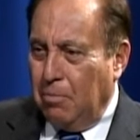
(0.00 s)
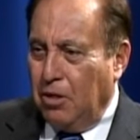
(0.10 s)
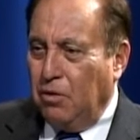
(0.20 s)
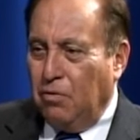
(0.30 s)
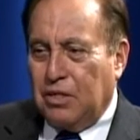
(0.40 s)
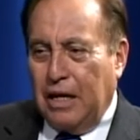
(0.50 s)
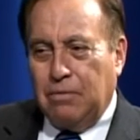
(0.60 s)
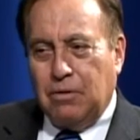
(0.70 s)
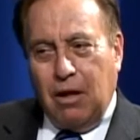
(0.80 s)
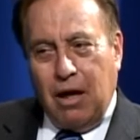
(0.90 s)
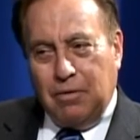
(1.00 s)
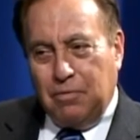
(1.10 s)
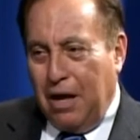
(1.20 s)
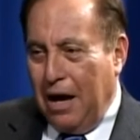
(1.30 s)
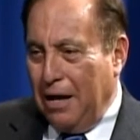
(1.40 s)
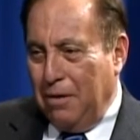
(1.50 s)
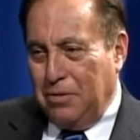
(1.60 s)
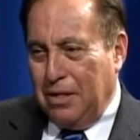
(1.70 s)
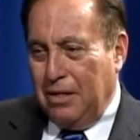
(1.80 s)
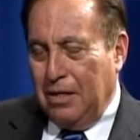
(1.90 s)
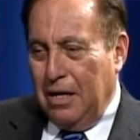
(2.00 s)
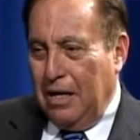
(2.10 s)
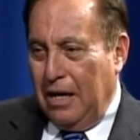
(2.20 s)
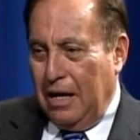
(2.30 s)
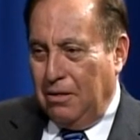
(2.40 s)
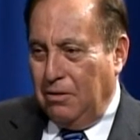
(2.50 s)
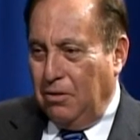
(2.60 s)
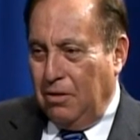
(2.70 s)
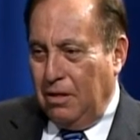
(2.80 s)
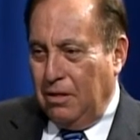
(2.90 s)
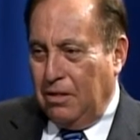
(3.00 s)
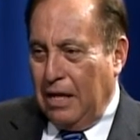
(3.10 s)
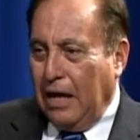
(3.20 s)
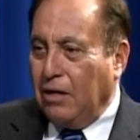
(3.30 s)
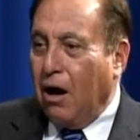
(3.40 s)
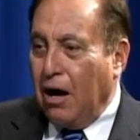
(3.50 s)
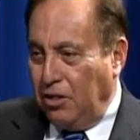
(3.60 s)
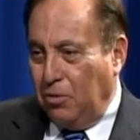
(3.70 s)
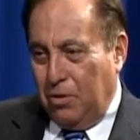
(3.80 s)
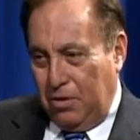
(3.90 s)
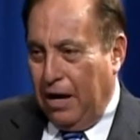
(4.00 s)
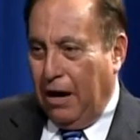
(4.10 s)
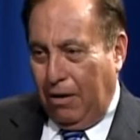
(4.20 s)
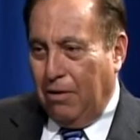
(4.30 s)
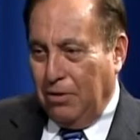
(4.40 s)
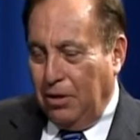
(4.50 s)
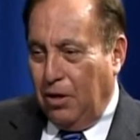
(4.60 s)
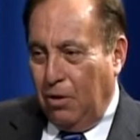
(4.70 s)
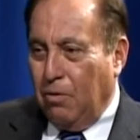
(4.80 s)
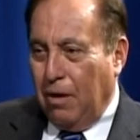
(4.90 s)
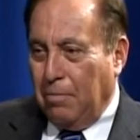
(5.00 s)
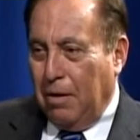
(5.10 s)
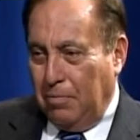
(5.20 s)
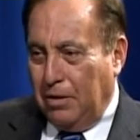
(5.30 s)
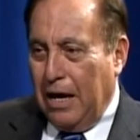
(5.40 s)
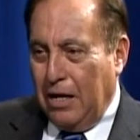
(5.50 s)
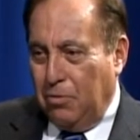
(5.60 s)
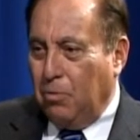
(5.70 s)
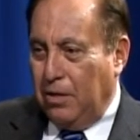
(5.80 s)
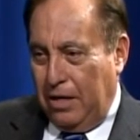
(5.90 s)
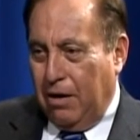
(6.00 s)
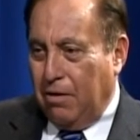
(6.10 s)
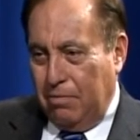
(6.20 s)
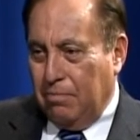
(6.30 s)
But you've saved a lot of lives, and you, thank God you were there. You know, I'm glad you were there.